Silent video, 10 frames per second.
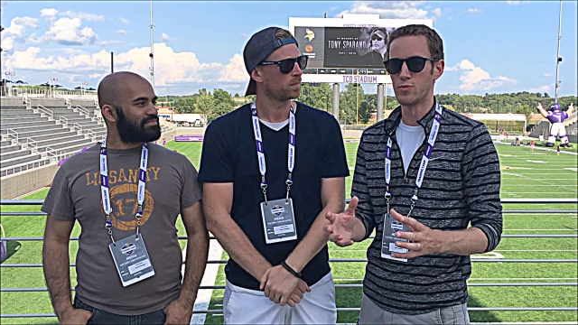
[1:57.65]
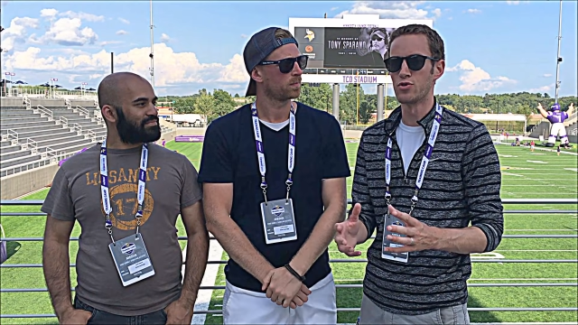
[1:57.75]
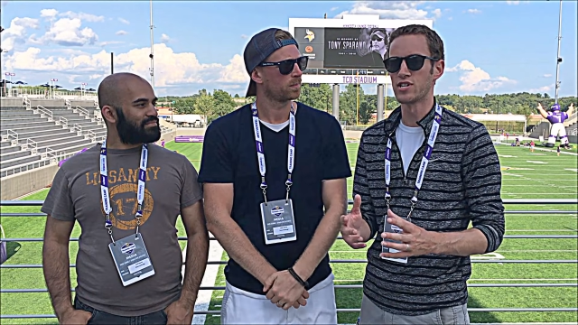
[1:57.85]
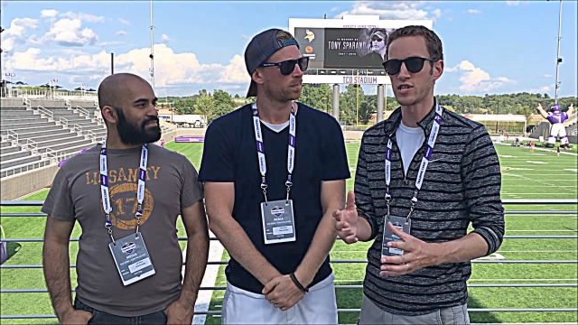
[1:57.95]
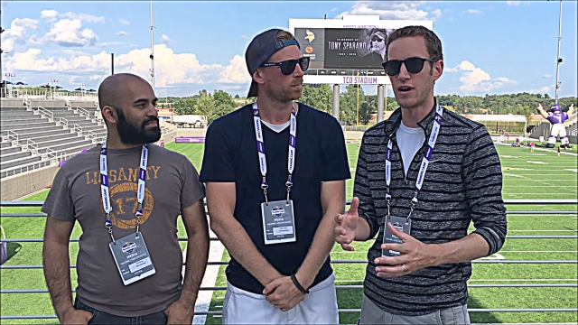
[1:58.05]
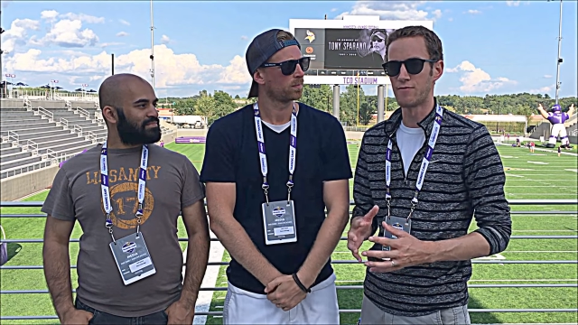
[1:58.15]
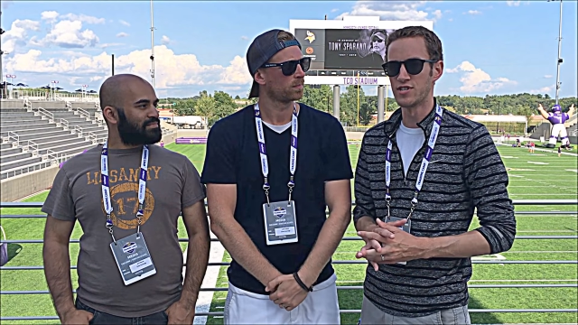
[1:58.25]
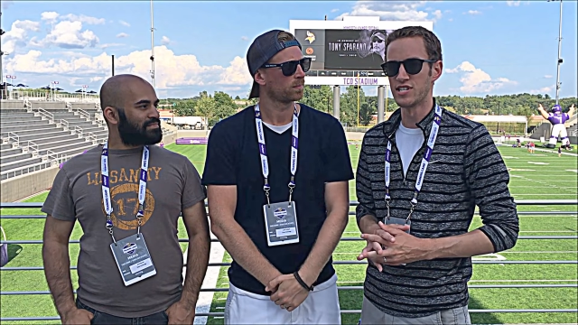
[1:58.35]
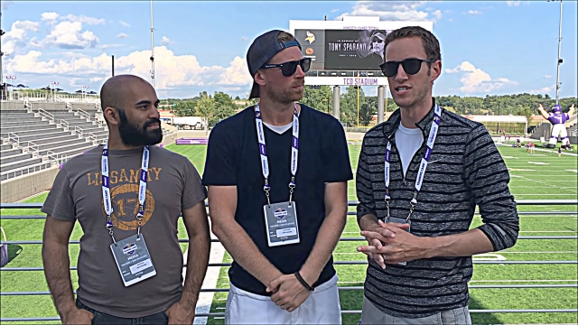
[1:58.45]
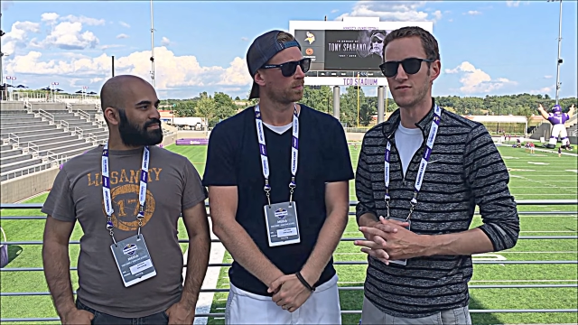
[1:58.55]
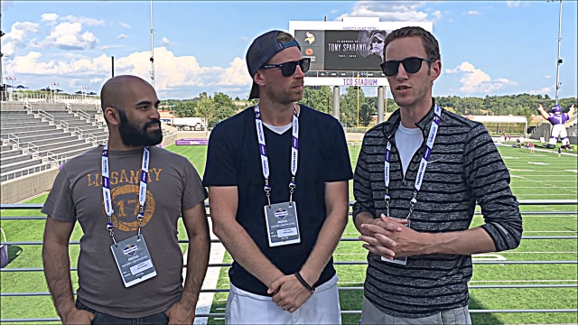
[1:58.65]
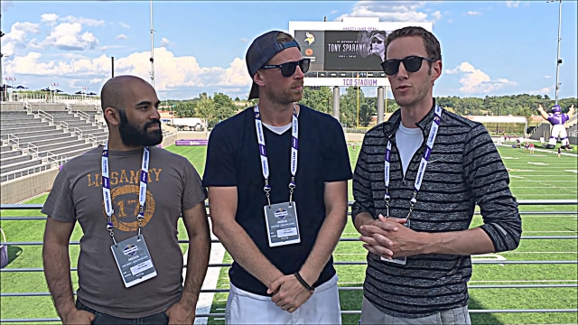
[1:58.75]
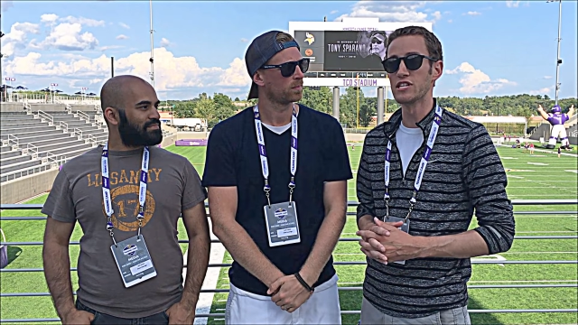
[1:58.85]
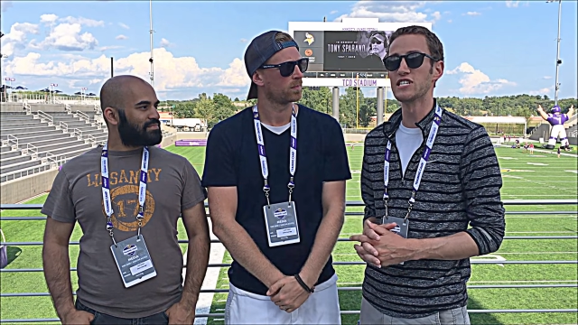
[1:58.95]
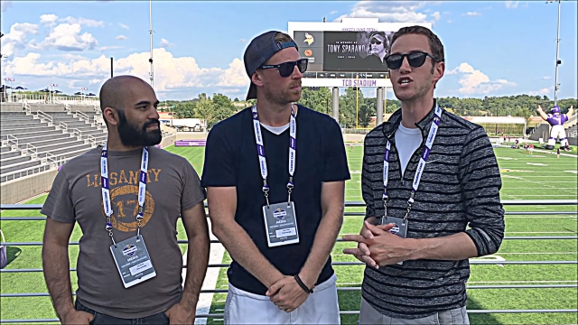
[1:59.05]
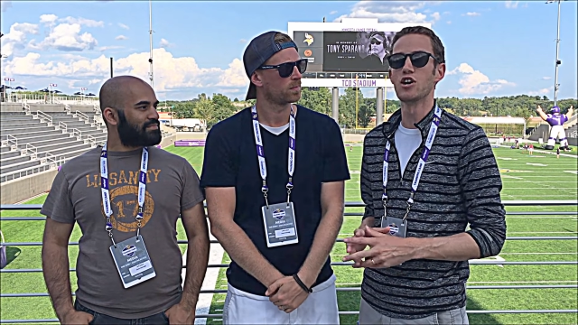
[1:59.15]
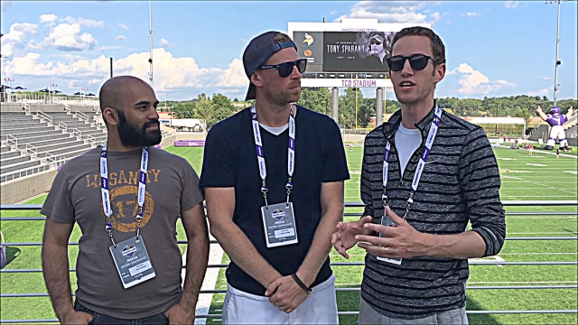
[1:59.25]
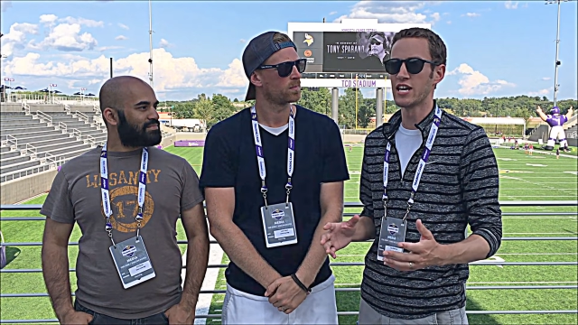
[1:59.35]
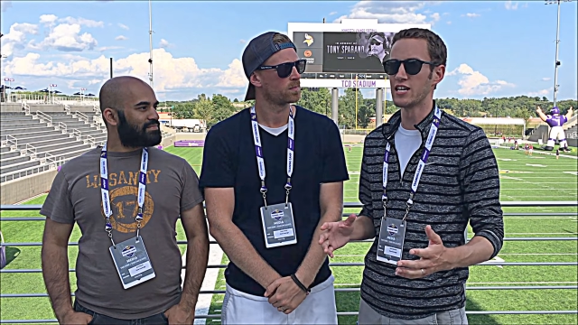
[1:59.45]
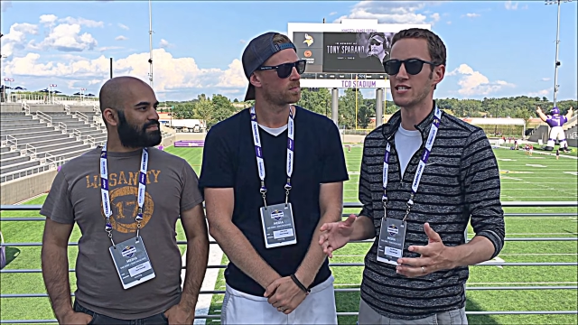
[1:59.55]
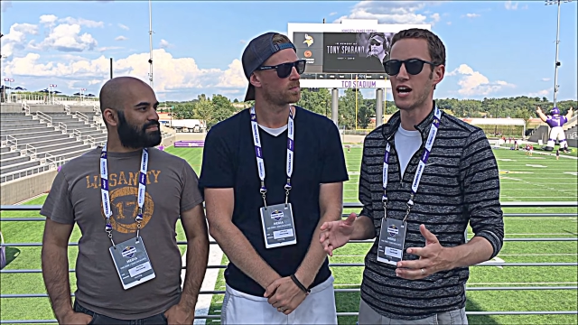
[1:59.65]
Speaker 1: of the press conferences of some of these young kids.